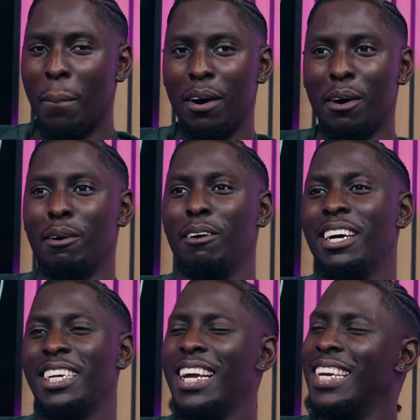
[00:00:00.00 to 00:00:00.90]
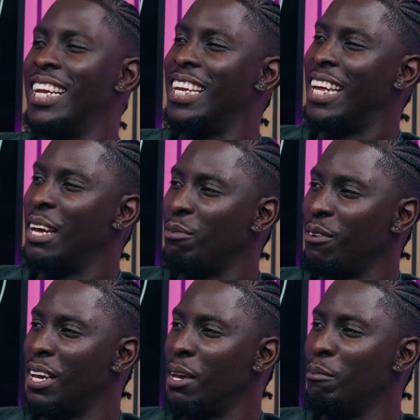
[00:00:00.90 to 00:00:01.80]
Bro, she had nicknames for
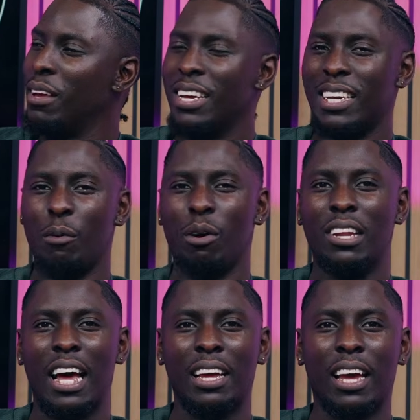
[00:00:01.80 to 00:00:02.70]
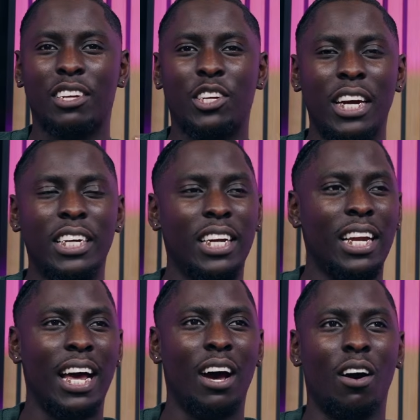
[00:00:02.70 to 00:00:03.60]
him. They were like exchanging
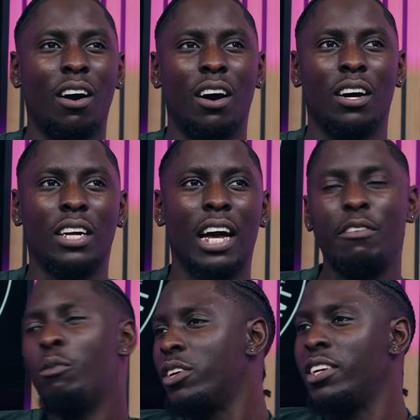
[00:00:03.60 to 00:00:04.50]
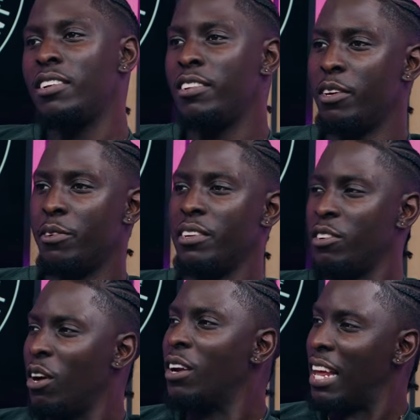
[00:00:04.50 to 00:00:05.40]
like, have you watched this series?
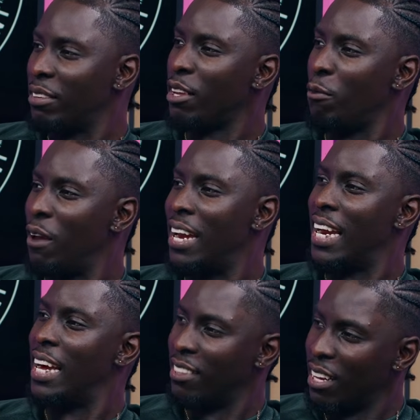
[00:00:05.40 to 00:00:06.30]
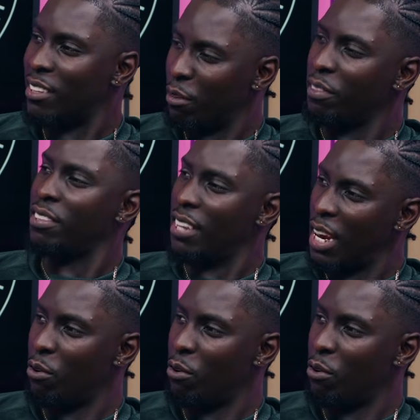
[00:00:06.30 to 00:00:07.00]
You know, like stuff like that. That stuff is sacred.